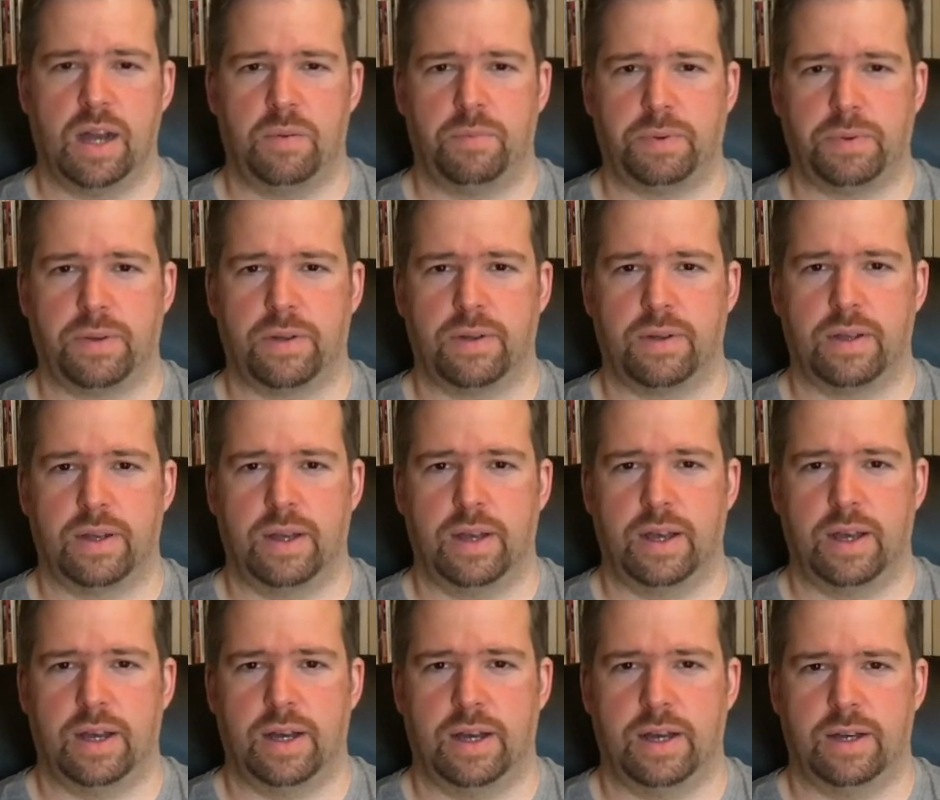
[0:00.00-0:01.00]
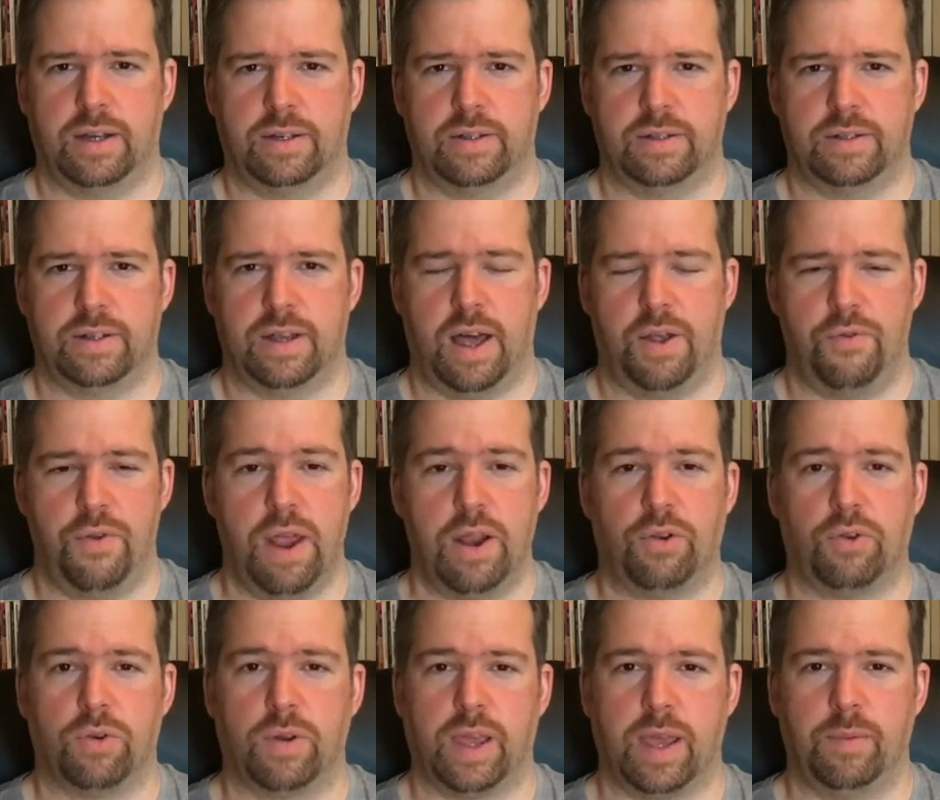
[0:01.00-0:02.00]
up a
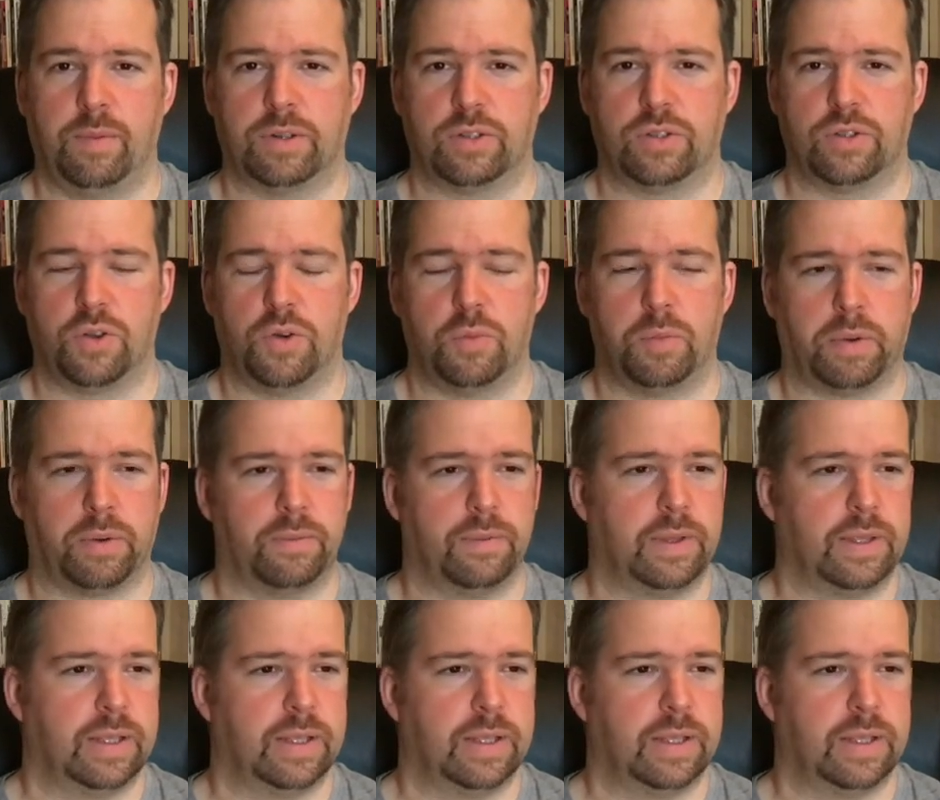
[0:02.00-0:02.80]
retro gamers group.